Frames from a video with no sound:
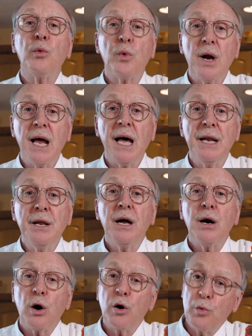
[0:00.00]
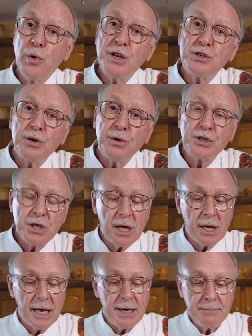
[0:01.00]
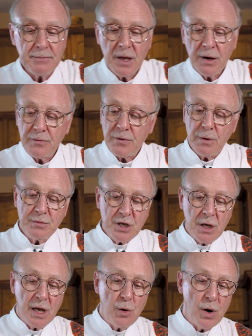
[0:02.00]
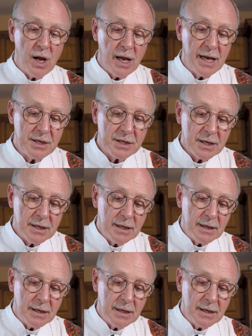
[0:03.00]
red, original chili from Chili Willi's.